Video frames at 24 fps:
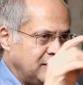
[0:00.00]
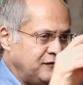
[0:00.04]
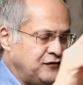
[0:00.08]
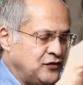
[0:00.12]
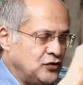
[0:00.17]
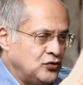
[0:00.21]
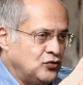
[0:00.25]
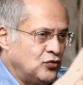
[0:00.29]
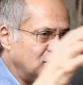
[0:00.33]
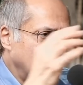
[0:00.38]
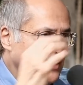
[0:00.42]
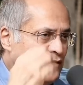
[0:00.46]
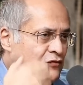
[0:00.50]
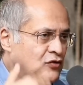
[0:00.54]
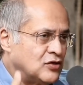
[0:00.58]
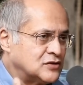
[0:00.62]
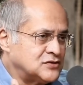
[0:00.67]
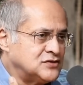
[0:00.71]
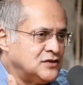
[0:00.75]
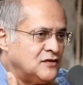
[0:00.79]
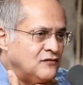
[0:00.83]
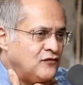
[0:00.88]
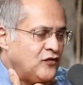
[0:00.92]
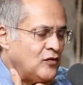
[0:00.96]
If you don't have
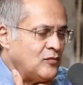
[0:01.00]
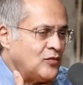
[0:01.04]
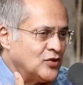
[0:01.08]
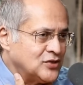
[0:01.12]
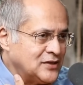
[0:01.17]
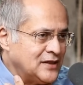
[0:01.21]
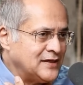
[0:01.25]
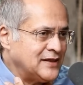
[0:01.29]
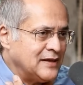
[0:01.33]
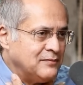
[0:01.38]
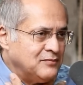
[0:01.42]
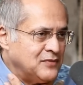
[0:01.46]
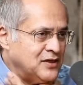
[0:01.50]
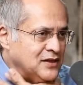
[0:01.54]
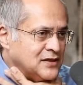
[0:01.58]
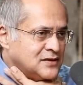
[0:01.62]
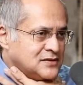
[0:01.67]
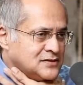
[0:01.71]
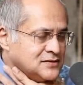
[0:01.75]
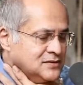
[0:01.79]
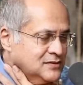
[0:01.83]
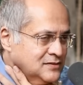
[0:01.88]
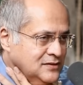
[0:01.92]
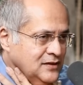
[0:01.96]
oxygen for more than 10
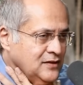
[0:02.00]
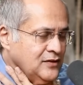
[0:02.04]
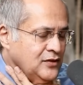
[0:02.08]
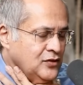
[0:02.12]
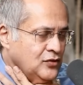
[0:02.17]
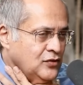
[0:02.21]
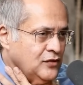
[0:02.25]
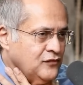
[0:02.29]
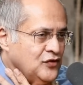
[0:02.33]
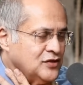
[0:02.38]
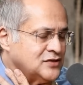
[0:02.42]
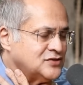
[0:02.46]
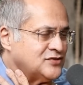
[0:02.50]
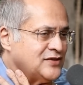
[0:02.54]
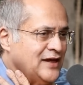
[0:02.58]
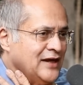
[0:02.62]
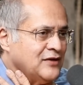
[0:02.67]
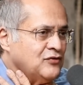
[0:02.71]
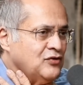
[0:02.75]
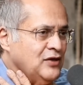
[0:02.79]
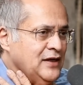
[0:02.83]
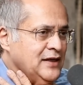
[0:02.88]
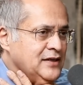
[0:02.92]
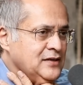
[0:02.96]
minutes, you know, if you're
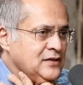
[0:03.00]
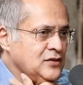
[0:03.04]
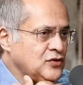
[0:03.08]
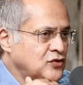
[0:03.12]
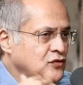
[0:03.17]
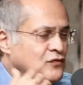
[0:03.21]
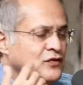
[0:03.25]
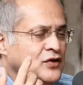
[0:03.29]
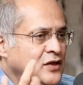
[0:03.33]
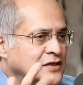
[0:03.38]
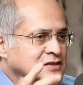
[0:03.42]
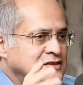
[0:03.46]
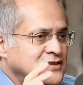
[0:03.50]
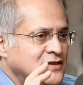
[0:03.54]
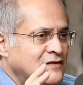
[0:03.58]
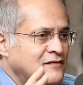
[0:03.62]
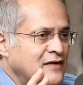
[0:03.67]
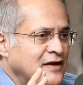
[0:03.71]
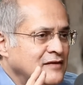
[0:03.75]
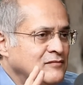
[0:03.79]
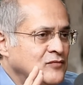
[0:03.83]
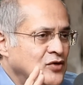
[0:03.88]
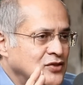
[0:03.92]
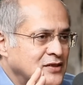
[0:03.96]
strangulated, you will not
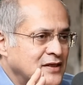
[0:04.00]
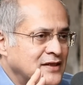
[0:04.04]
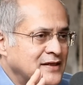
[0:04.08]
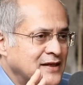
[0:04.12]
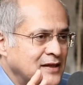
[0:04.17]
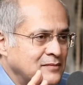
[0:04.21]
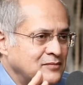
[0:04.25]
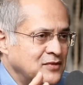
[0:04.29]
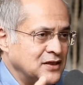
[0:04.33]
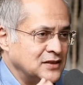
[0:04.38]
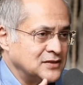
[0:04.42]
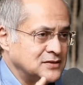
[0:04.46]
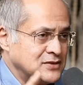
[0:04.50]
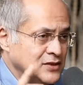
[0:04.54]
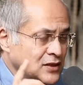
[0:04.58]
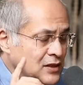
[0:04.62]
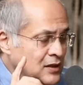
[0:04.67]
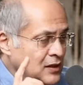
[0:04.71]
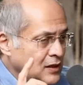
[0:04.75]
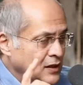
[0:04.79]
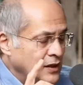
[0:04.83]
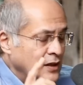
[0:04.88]
survive more than 10 minutes.